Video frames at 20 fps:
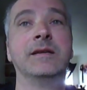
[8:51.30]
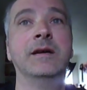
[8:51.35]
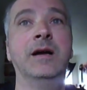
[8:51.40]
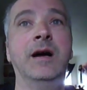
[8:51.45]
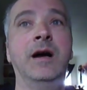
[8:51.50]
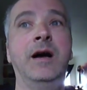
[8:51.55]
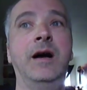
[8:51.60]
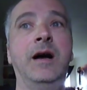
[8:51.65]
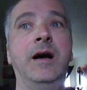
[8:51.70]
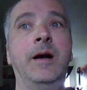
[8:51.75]

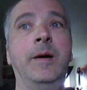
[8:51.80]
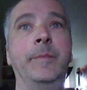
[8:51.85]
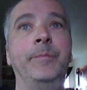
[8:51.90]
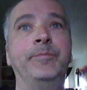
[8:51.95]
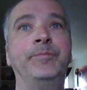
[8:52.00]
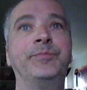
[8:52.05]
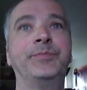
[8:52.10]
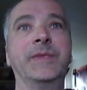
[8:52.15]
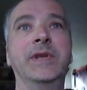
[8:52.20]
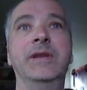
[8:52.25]

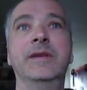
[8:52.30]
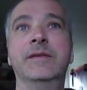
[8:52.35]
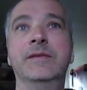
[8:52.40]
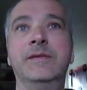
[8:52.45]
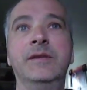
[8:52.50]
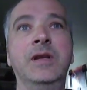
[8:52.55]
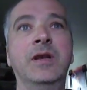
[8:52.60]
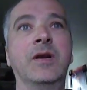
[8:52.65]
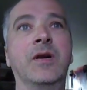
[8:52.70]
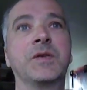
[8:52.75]
um, in,
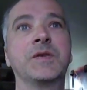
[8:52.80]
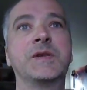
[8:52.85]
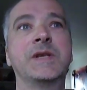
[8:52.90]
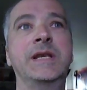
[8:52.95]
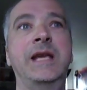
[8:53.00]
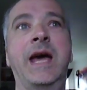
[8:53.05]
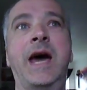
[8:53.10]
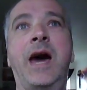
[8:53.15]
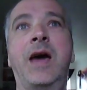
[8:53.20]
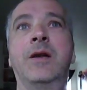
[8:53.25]
you know,
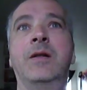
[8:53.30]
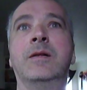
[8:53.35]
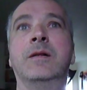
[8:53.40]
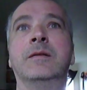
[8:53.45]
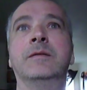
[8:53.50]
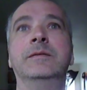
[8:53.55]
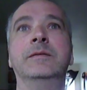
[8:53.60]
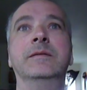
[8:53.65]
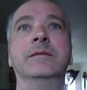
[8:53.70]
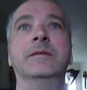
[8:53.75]

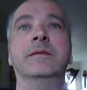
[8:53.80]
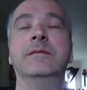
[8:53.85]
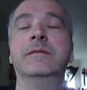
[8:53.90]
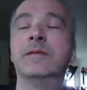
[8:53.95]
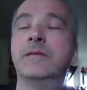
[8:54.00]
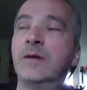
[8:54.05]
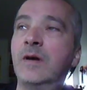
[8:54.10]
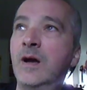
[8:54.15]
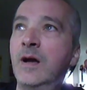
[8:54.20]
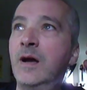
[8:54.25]
Seattle and
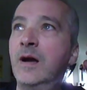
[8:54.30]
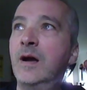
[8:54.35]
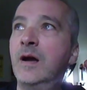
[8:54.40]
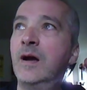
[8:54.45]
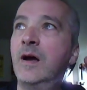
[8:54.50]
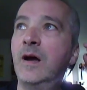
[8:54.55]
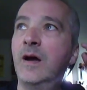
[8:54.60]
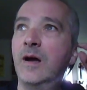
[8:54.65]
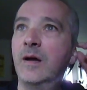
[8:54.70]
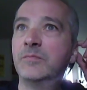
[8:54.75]

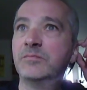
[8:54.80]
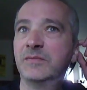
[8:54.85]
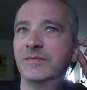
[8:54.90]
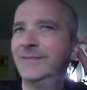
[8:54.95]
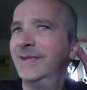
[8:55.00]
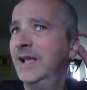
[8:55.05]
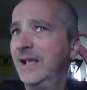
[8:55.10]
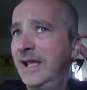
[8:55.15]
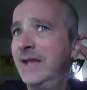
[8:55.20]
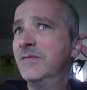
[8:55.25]
uh,
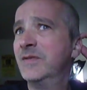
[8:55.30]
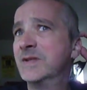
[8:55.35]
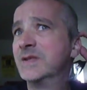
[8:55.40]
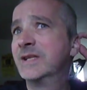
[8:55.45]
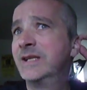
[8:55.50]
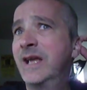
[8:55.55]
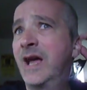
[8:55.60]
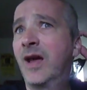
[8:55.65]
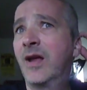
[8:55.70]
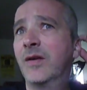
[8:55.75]
even
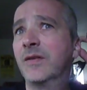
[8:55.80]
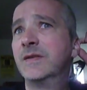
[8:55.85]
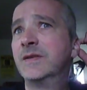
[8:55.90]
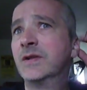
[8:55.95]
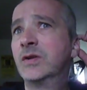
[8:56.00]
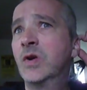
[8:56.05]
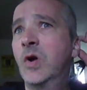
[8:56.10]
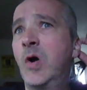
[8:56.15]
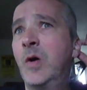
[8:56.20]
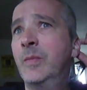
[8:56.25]
Seattle,
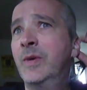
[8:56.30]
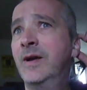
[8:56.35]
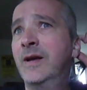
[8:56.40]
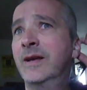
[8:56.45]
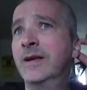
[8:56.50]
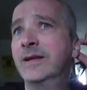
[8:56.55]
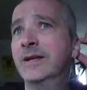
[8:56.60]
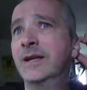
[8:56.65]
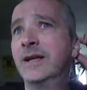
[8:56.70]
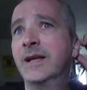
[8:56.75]

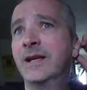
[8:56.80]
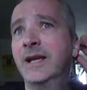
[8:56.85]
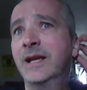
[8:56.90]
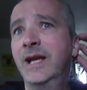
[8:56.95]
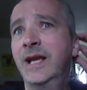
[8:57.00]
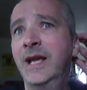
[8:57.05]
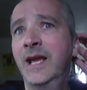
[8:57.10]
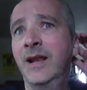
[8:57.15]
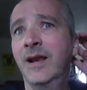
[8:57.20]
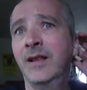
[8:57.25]
Tacoma, and
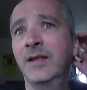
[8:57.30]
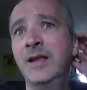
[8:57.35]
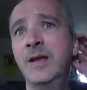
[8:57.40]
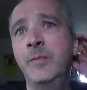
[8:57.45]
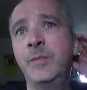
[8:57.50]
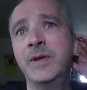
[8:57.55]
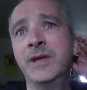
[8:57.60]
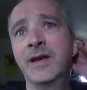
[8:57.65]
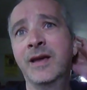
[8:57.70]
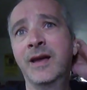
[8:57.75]
and
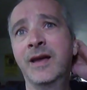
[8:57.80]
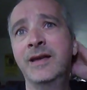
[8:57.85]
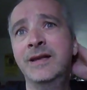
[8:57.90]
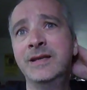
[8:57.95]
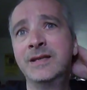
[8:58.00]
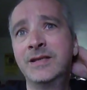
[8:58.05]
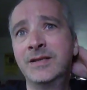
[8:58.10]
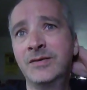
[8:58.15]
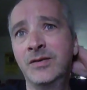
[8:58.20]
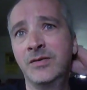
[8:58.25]
Olympia
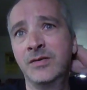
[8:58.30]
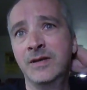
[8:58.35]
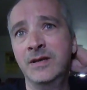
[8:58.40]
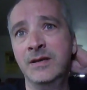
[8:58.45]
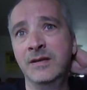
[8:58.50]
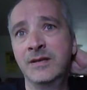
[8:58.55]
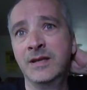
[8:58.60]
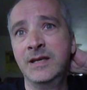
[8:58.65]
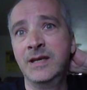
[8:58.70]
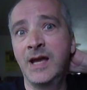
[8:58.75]
until
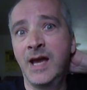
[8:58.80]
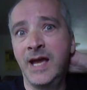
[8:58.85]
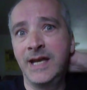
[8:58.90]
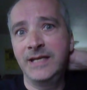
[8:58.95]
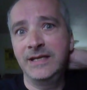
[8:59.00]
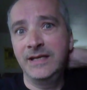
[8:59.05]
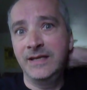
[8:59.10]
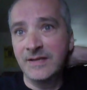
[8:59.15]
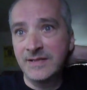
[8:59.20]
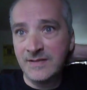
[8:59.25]
the, the
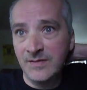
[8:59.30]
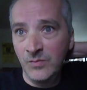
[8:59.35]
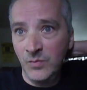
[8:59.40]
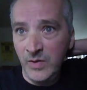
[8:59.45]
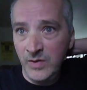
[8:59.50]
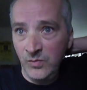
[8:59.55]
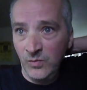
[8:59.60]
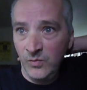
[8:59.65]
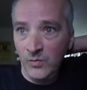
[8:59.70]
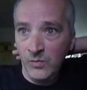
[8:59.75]
90s, and
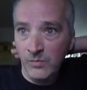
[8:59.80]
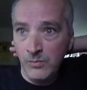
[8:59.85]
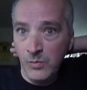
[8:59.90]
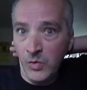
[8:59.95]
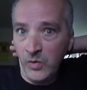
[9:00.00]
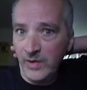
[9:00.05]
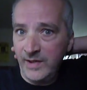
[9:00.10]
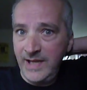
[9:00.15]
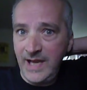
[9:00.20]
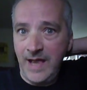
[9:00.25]
when
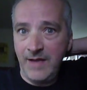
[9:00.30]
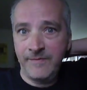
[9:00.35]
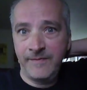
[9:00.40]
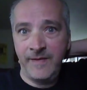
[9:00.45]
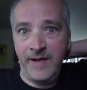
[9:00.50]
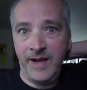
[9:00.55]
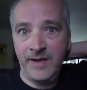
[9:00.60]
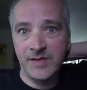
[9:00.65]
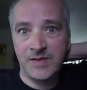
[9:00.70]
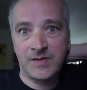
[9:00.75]
more
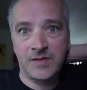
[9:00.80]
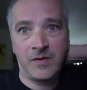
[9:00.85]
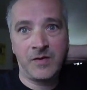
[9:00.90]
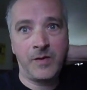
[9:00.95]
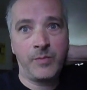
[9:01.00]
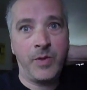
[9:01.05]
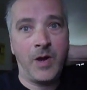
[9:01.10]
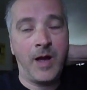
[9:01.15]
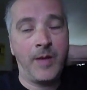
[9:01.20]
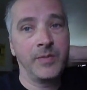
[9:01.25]
cafes
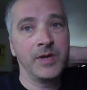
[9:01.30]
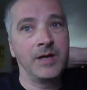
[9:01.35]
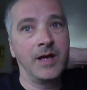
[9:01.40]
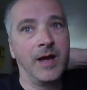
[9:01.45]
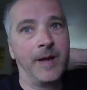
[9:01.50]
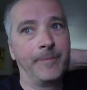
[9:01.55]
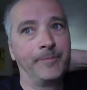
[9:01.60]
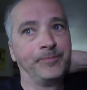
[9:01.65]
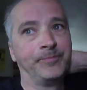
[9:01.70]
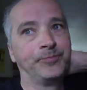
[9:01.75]
started popping
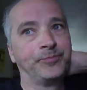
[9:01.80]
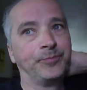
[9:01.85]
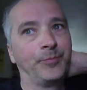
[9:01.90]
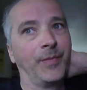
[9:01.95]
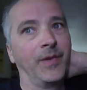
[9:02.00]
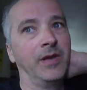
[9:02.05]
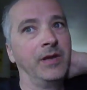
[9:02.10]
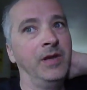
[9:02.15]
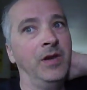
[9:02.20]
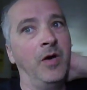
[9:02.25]
up.
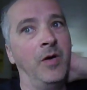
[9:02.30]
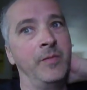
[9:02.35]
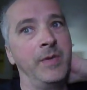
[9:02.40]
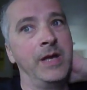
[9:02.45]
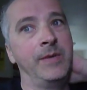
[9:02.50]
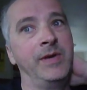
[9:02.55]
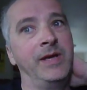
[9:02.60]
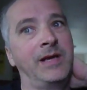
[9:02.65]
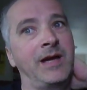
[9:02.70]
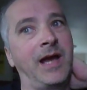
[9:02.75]
You know,
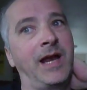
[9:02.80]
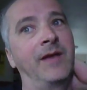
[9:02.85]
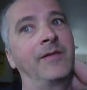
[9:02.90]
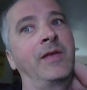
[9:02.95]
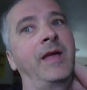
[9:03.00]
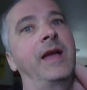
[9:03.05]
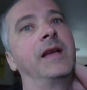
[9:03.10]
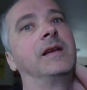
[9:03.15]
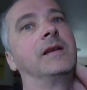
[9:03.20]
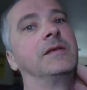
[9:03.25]
maybe kind of
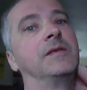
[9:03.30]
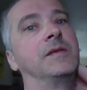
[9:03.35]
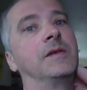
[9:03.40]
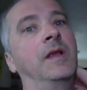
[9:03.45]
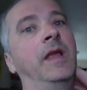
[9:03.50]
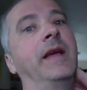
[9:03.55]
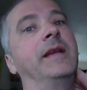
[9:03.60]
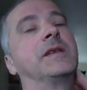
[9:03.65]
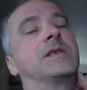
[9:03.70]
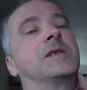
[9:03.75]
like like